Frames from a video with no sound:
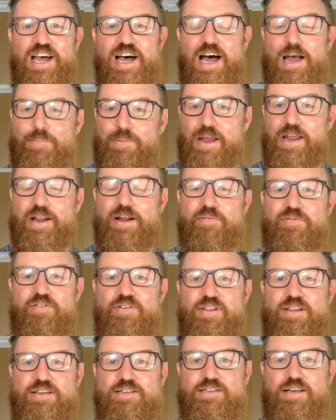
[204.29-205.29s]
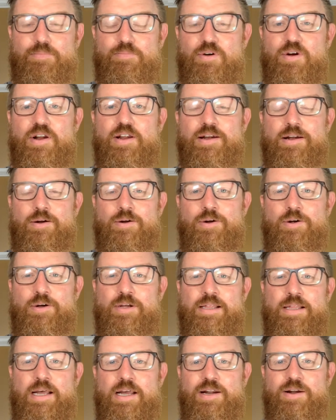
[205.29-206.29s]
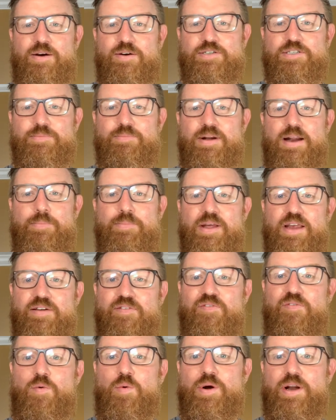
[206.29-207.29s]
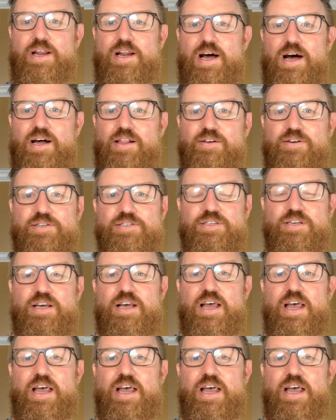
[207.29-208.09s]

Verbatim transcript: I paid up for this. I bought it on an online auction, but I paid $40